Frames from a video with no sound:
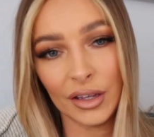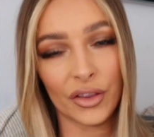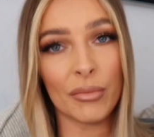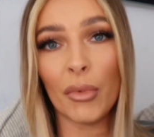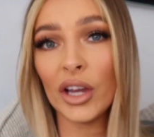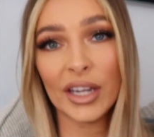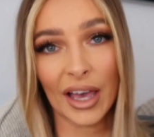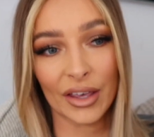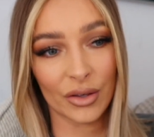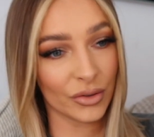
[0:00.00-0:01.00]
than my
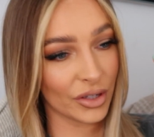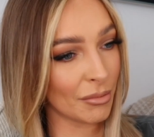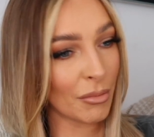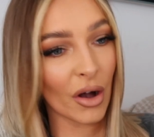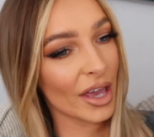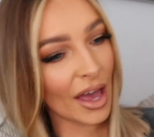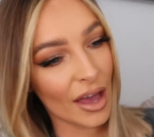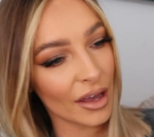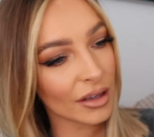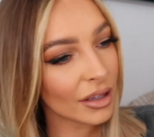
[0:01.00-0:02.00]
nails and my
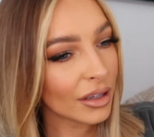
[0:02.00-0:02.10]
hair.